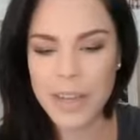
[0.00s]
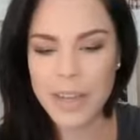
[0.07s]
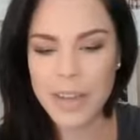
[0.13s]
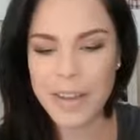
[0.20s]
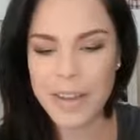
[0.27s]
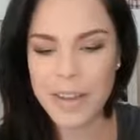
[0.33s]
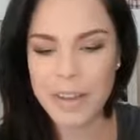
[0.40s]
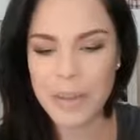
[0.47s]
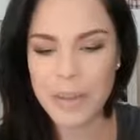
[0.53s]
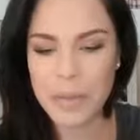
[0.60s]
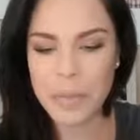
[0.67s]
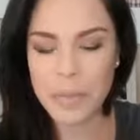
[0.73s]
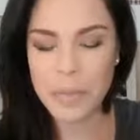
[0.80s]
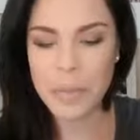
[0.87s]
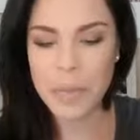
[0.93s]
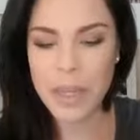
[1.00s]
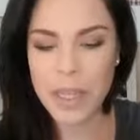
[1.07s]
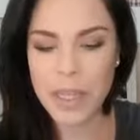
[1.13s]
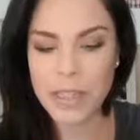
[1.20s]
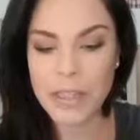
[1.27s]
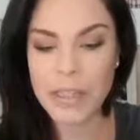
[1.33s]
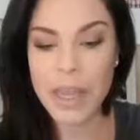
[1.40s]
I
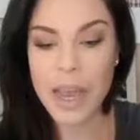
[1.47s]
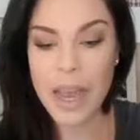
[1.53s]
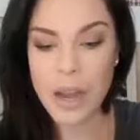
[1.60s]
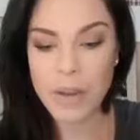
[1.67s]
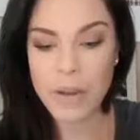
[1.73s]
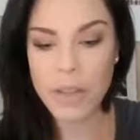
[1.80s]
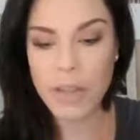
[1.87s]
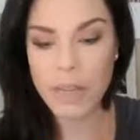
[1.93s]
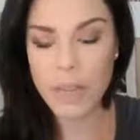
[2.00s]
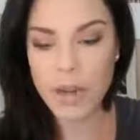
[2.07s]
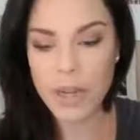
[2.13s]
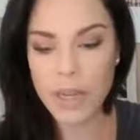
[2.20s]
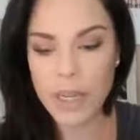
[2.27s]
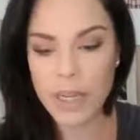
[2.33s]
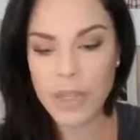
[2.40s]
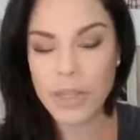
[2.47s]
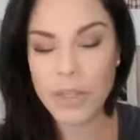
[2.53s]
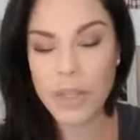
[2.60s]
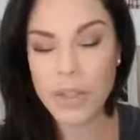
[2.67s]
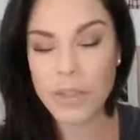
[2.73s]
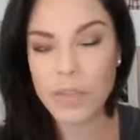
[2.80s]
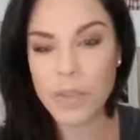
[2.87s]
like to see how are they marketing it? Did they
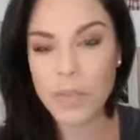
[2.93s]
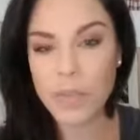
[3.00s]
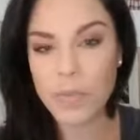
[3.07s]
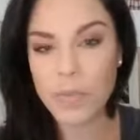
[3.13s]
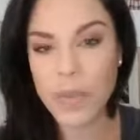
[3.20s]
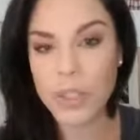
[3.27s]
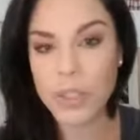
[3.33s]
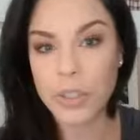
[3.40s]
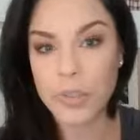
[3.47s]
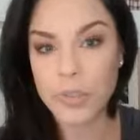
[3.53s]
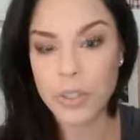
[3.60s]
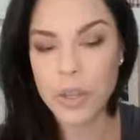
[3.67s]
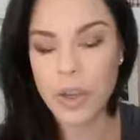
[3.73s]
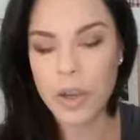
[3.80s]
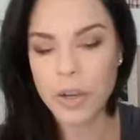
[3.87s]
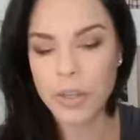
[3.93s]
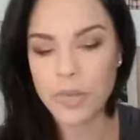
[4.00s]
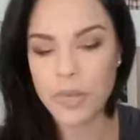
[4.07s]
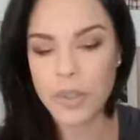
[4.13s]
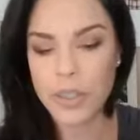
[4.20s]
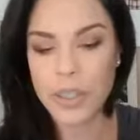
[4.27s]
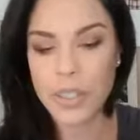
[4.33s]
use a professional
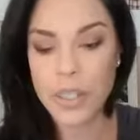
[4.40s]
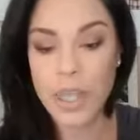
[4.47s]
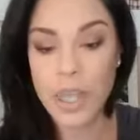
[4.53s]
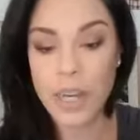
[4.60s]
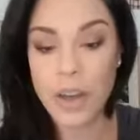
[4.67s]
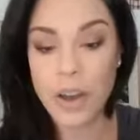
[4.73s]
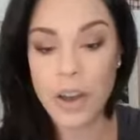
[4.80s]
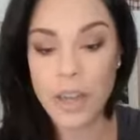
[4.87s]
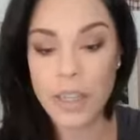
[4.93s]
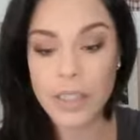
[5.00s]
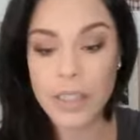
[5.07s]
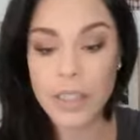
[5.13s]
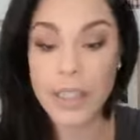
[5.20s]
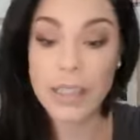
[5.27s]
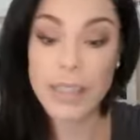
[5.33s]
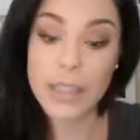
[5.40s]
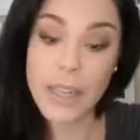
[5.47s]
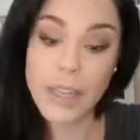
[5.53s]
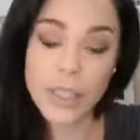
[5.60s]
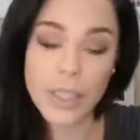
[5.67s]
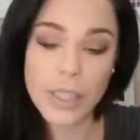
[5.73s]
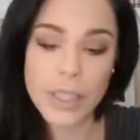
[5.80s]
photographer? Did they not? Did they
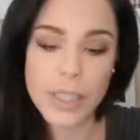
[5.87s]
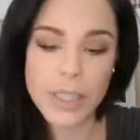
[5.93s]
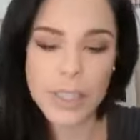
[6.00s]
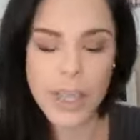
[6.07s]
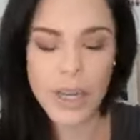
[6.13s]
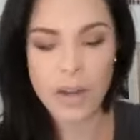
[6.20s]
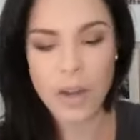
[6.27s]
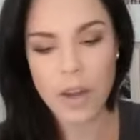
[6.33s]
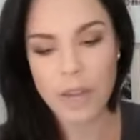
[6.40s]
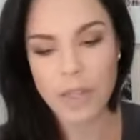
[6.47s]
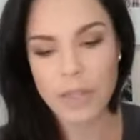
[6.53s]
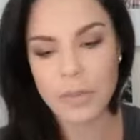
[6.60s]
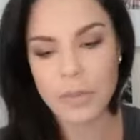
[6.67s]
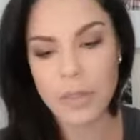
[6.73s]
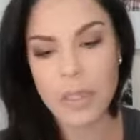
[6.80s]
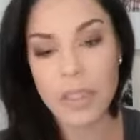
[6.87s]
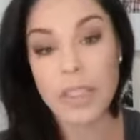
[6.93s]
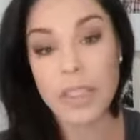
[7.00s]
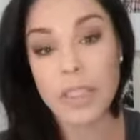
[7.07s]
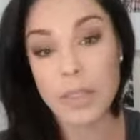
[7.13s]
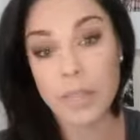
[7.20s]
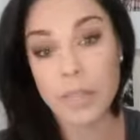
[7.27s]
stage it? Did they not? What's the
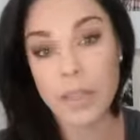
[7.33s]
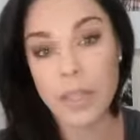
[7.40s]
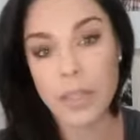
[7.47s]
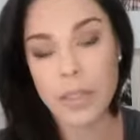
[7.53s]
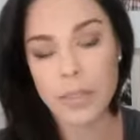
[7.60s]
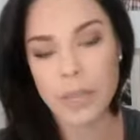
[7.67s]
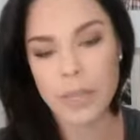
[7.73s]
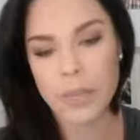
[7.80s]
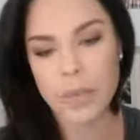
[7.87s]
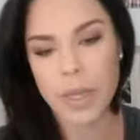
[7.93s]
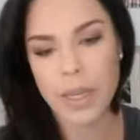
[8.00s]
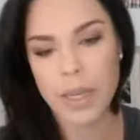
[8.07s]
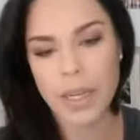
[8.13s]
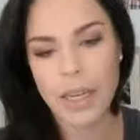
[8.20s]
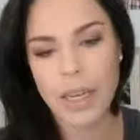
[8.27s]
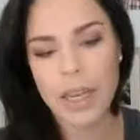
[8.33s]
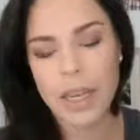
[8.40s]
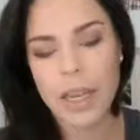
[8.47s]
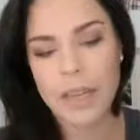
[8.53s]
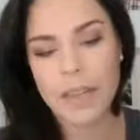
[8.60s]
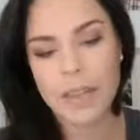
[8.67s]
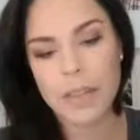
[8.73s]
difference between
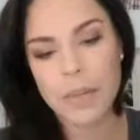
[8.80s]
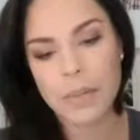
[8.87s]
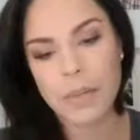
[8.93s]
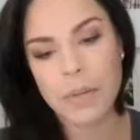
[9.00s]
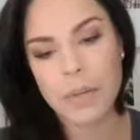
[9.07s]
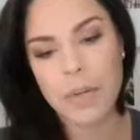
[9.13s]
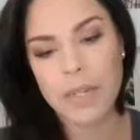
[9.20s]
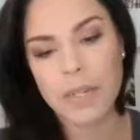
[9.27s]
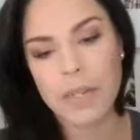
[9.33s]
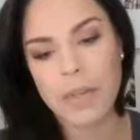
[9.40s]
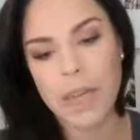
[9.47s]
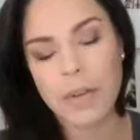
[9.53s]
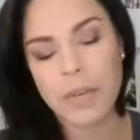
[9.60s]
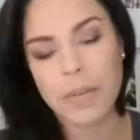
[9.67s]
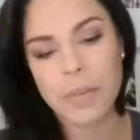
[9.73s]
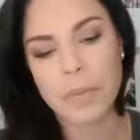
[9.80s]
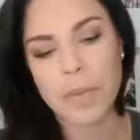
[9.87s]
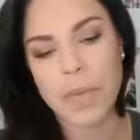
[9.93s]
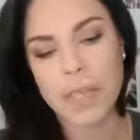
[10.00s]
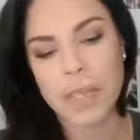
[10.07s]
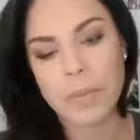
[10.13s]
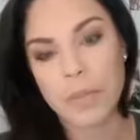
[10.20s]
this one's price and that one's
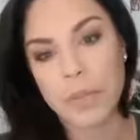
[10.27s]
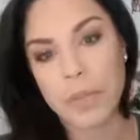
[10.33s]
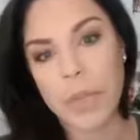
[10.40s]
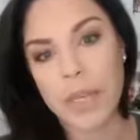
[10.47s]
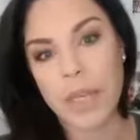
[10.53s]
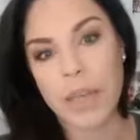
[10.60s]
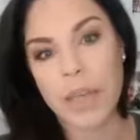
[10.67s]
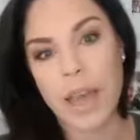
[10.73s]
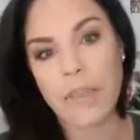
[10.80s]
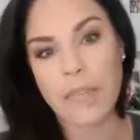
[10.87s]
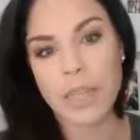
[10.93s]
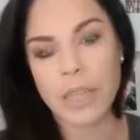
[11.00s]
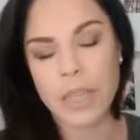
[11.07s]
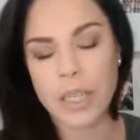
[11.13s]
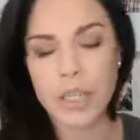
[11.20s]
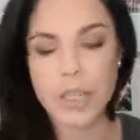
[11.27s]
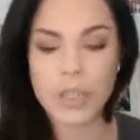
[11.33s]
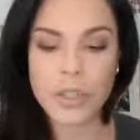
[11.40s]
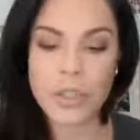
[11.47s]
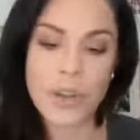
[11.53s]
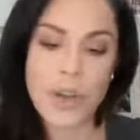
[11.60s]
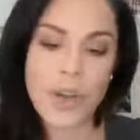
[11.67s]
price, between having staging
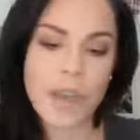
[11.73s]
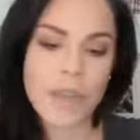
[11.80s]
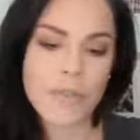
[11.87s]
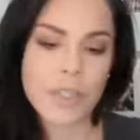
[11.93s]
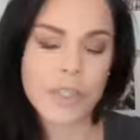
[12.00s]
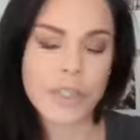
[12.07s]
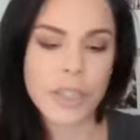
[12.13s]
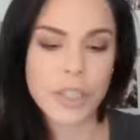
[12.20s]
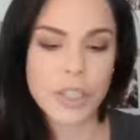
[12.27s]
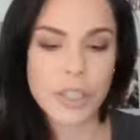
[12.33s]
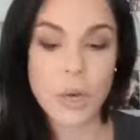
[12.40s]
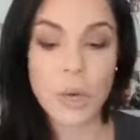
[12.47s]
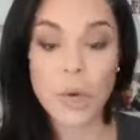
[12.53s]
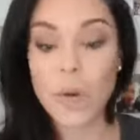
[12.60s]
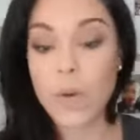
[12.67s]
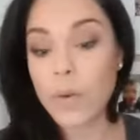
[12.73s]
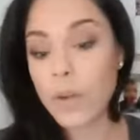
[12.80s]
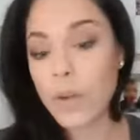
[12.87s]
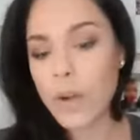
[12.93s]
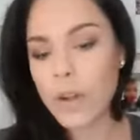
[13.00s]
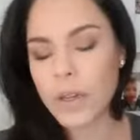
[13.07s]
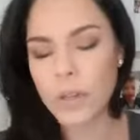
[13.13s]
or not having staging, or owner
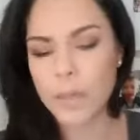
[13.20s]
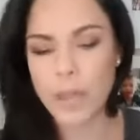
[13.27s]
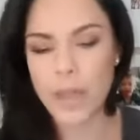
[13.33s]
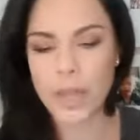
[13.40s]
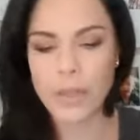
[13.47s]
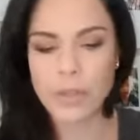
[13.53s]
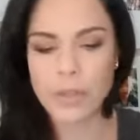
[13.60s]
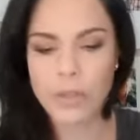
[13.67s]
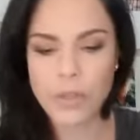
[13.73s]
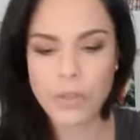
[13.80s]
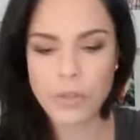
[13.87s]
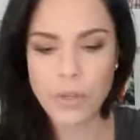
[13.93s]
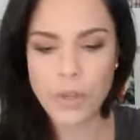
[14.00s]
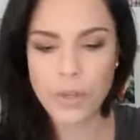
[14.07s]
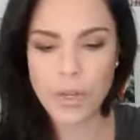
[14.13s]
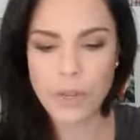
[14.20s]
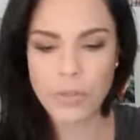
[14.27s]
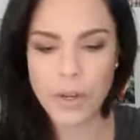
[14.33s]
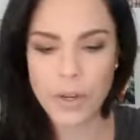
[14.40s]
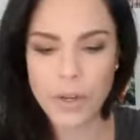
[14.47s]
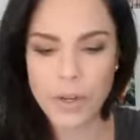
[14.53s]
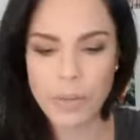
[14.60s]
occupied? There's just so many
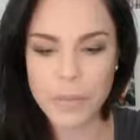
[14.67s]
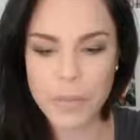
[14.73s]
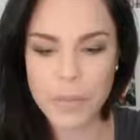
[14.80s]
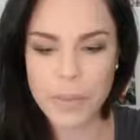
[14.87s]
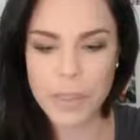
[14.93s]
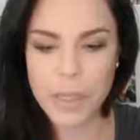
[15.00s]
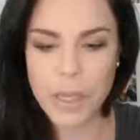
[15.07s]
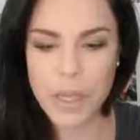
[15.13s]
variables